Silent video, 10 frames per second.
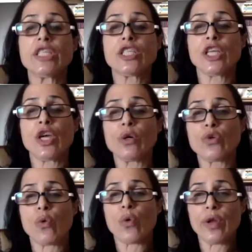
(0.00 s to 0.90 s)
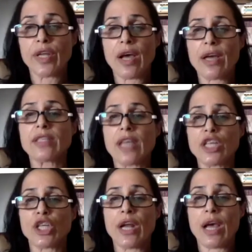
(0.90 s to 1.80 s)
is the ultra-Orthodox
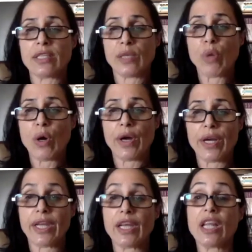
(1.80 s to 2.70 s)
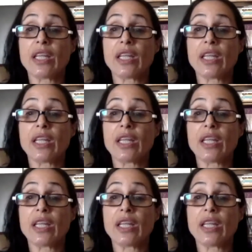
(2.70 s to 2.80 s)
Ashkenazi party.